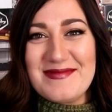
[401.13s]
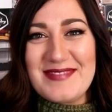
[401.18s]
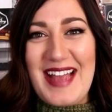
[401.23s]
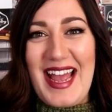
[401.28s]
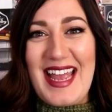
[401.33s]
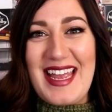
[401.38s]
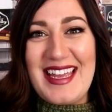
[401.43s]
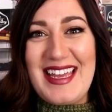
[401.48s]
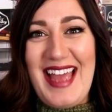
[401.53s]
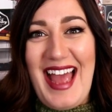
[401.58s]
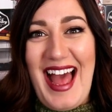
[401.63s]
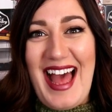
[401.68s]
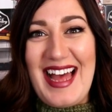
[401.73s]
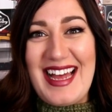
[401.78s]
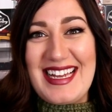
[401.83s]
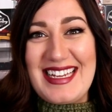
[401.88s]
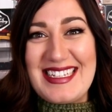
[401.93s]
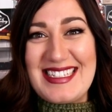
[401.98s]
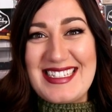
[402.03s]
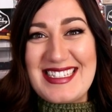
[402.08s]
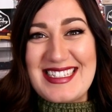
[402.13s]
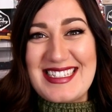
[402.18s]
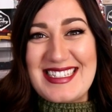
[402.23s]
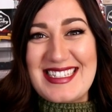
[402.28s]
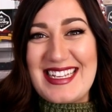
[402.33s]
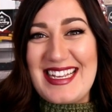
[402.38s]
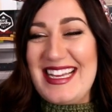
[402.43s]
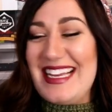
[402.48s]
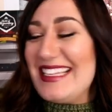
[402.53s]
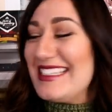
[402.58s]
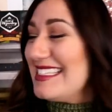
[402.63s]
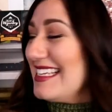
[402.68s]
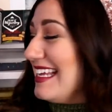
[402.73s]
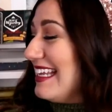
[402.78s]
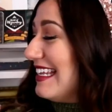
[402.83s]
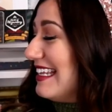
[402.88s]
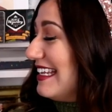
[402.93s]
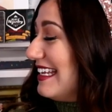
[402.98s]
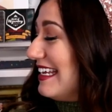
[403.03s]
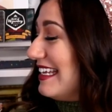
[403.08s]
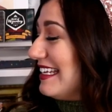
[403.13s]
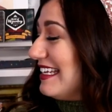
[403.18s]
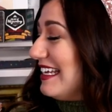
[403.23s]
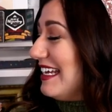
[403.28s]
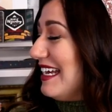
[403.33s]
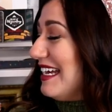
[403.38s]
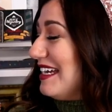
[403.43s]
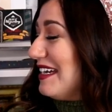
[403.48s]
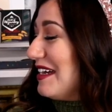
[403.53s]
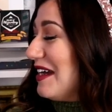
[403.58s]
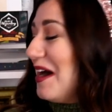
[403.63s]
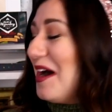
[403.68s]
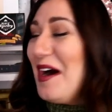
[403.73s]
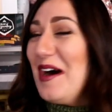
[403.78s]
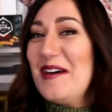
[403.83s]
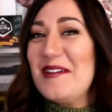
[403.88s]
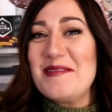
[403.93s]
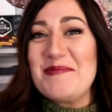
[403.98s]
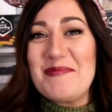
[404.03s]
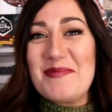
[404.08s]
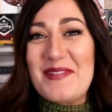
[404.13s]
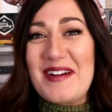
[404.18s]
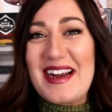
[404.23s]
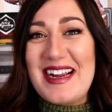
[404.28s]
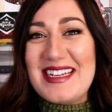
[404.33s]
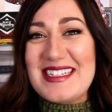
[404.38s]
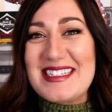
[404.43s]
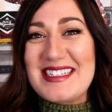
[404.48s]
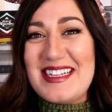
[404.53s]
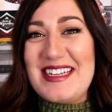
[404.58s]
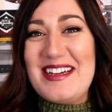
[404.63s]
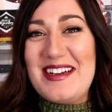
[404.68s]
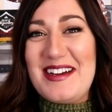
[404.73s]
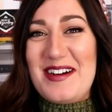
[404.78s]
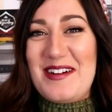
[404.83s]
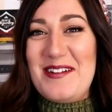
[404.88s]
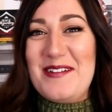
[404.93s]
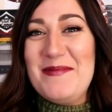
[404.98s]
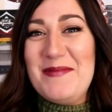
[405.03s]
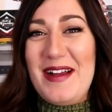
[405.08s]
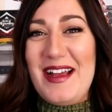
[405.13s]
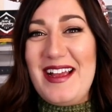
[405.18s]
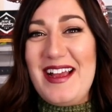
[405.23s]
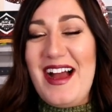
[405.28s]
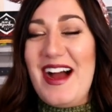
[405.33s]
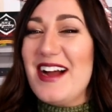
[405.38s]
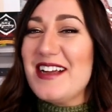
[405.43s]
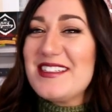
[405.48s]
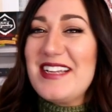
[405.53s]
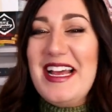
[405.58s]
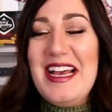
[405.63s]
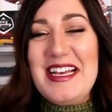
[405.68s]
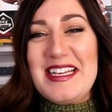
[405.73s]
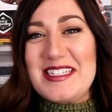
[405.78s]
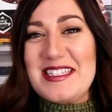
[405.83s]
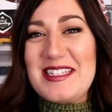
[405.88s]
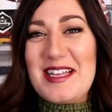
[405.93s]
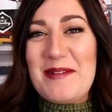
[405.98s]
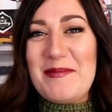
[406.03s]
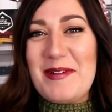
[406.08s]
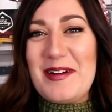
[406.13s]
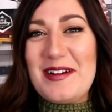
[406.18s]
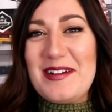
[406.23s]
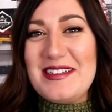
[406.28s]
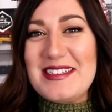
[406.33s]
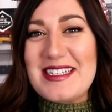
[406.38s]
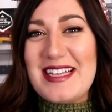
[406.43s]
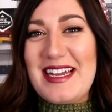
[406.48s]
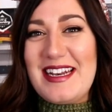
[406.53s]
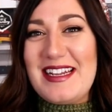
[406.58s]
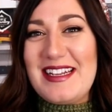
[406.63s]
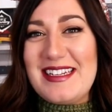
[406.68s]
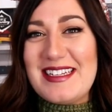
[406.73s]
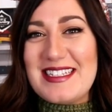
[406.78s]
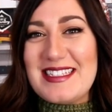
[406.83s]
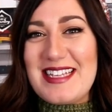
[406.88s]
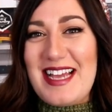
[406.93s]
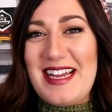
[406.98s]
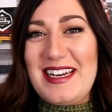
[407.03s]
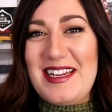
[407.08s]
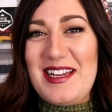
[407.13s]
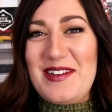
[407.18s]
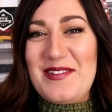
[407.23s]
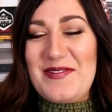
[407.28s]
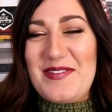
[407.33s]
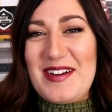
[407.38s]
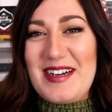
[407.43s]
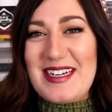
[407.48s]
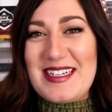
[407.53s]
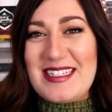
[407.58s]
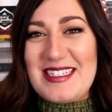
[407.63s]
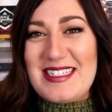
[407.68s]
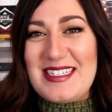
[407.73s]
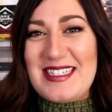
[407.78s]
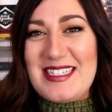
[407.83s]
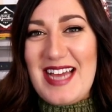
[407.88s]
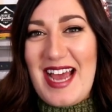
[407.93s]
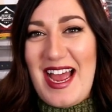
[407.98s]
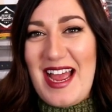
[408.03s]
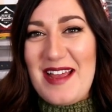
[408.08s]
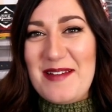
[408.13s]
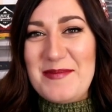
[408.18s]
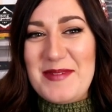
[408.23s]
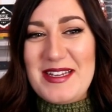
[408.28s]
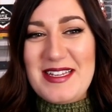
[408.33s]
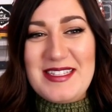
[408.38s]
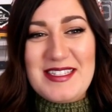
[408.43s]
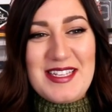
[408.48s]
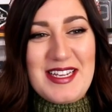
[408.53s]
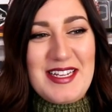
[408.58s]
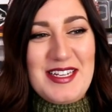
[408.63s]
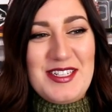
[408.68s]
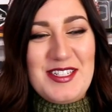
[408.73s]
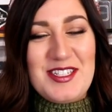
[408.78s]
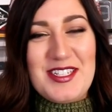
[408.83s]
Yes, it's a Lily and Co bracelet. Oh my gosh. Some girls get a little excited for diamonds and